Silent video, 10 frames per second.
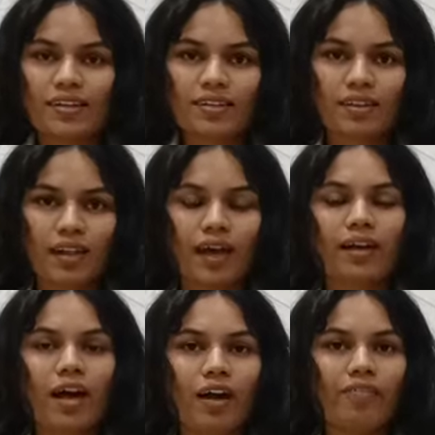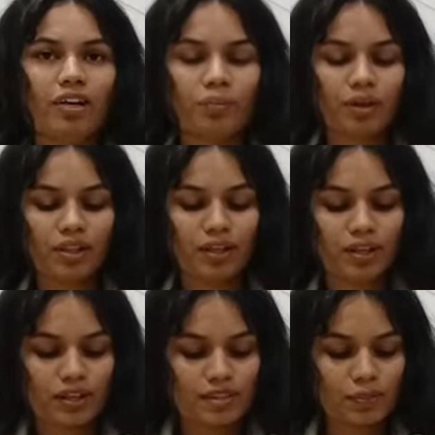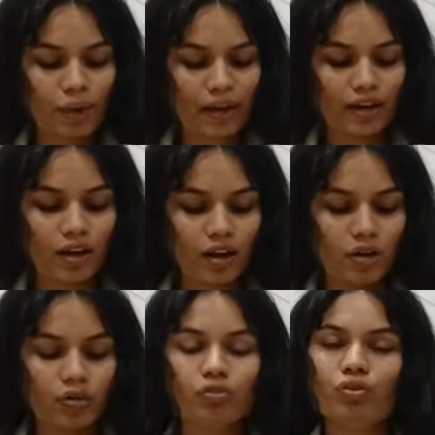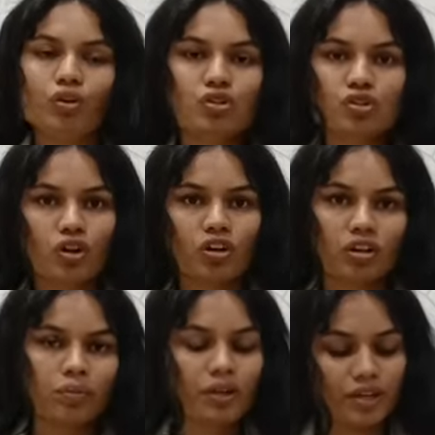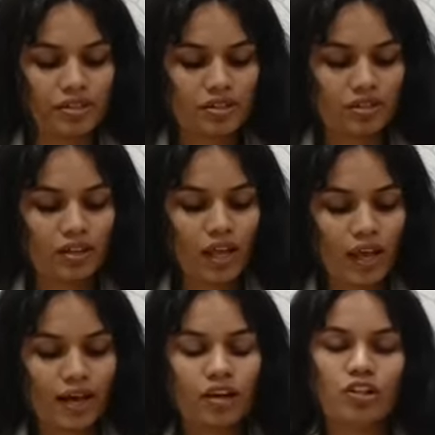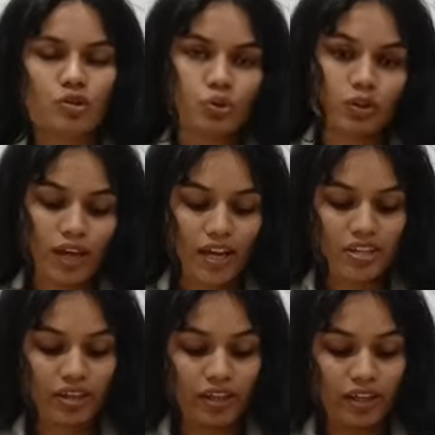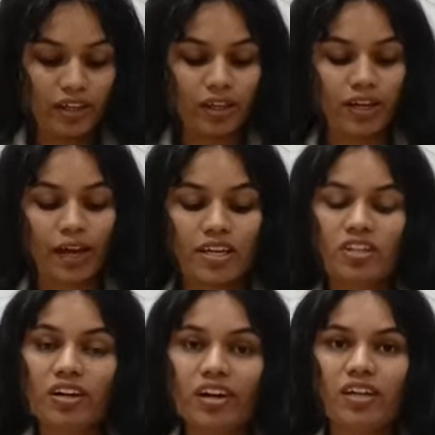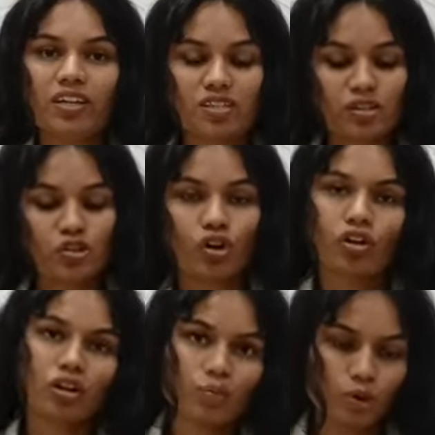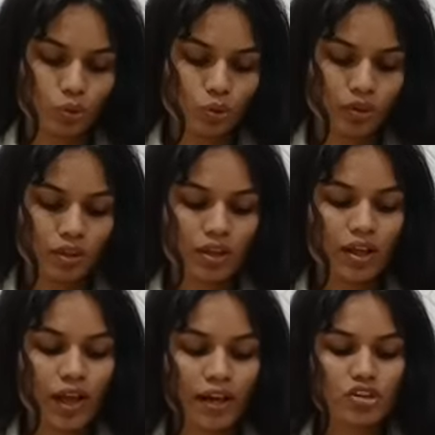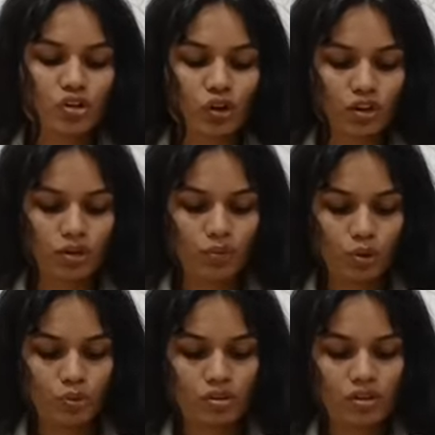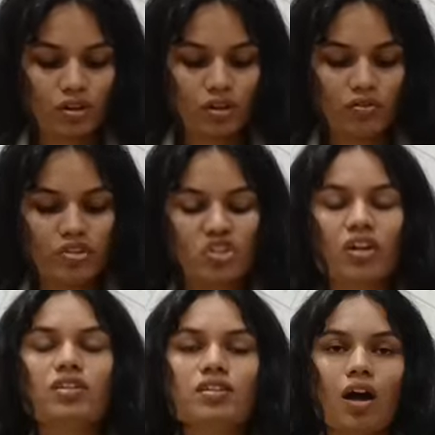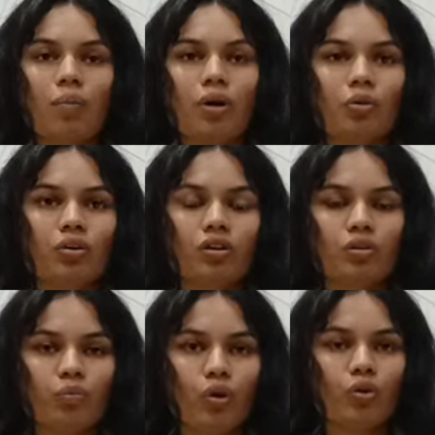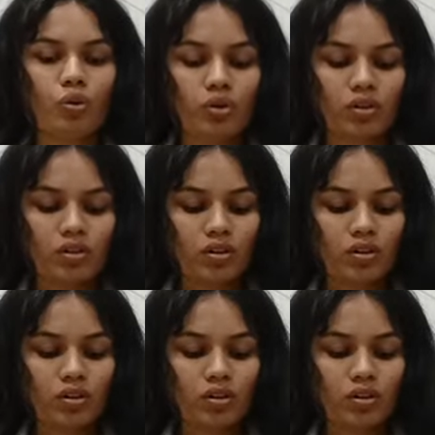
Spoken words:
is than available in its bank account for short-term needs. And also cash credit. Cash credit is short-term loan and short-term loans which is amount borrowed